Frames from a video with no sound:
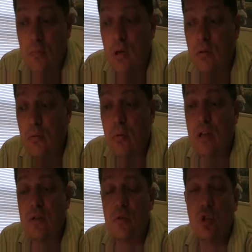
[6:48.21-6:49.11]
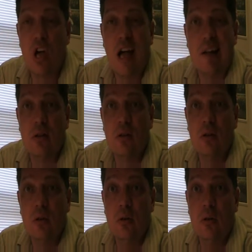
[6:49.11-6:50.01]
the Rights of the Child
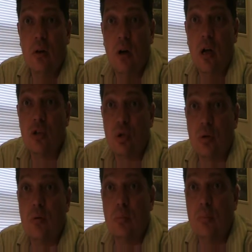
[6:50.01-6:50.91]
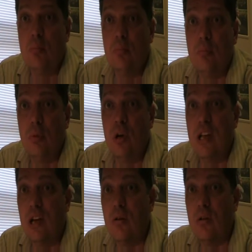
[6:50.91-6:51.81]
also point
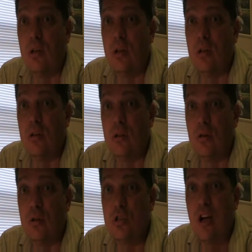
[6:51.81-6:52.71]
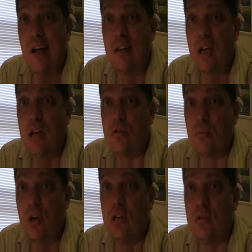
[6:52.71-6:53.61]
out that, you know, a child has a
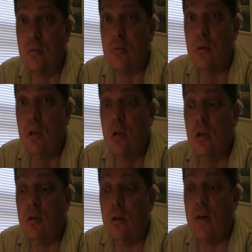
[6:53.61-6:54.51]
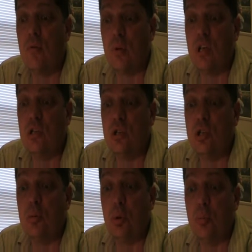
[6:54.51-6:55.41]
right to have a
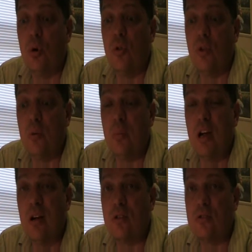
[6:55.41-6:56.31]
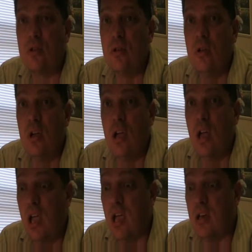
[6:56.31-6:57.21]
relationship with both of their parents,
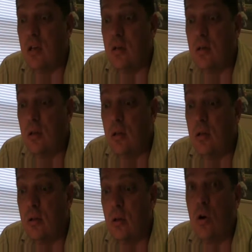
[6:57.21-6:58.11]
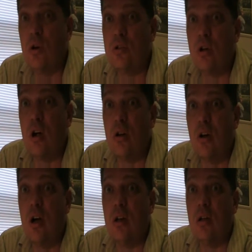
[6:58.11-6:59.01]
and the courts are
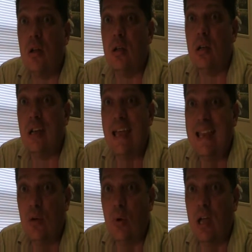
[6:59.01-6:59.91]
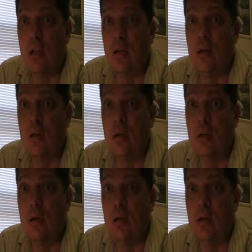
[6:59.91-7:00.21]
not in any way